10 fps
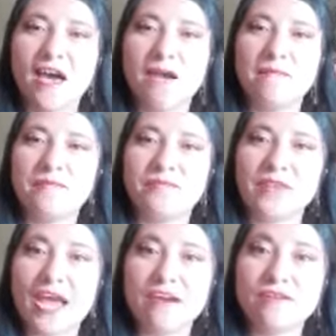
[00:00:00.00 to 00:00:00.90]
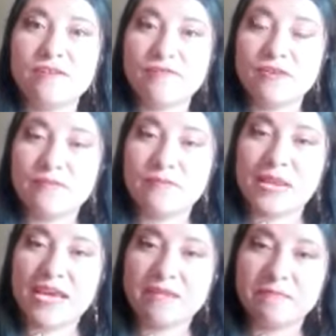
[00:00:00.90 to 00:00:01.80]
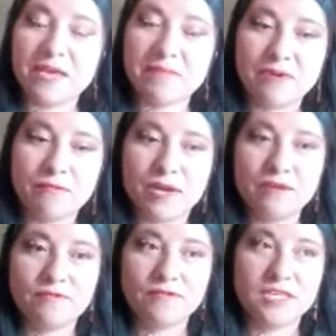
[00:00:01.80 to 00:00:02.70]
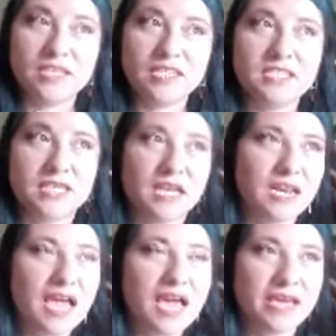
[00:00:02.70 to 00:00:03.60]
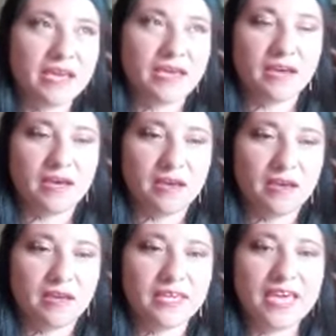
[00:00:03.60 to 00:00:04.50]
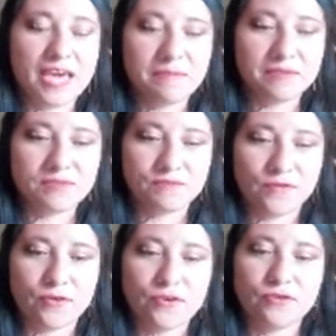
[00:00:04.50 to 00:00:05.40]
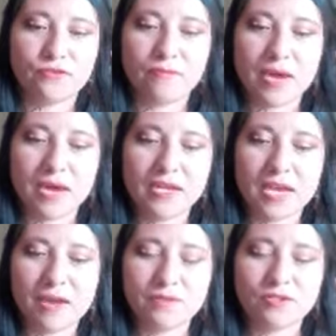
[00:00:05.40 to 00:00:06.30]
I don't know if you've played maybe one of these like games for your mind.